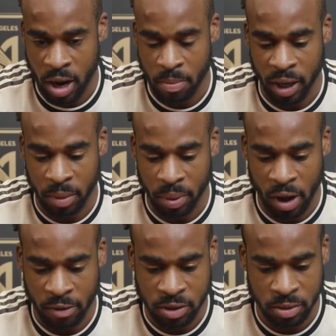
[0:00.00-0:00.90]
making
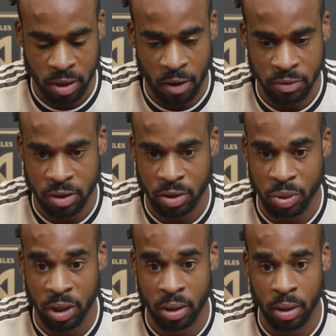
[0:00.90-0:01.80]
playoffs. Obviously, we
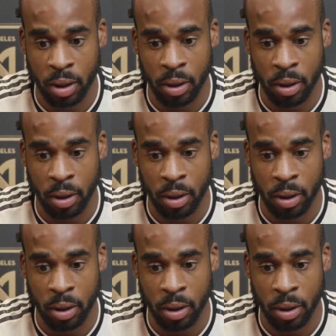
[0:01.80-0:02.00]
didn't.